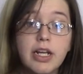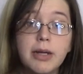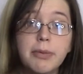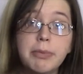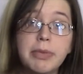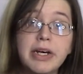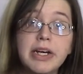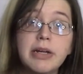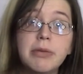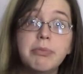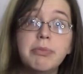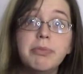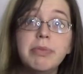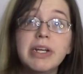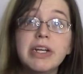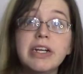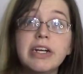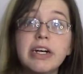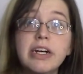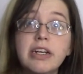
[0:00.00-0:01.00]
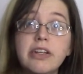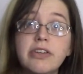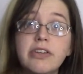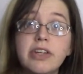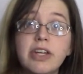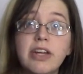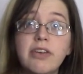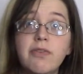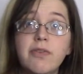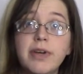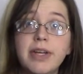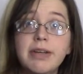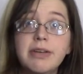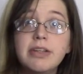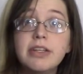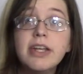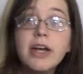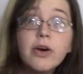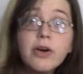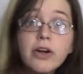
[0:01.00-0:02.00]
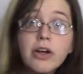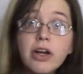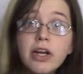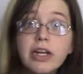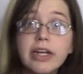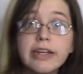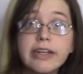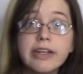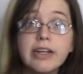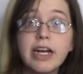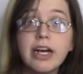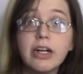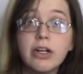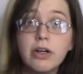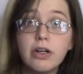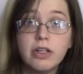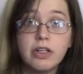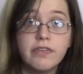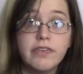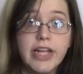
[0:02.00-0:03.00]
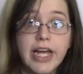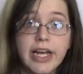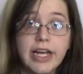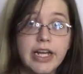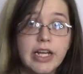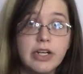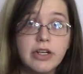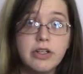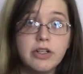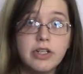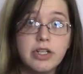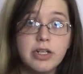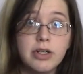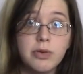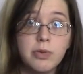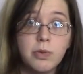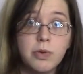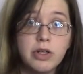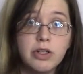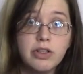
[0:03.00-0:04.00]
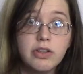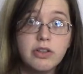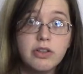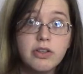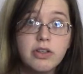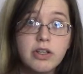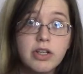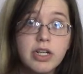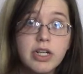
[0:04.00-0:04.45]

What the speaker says: But because if we took and got all of that energy at once,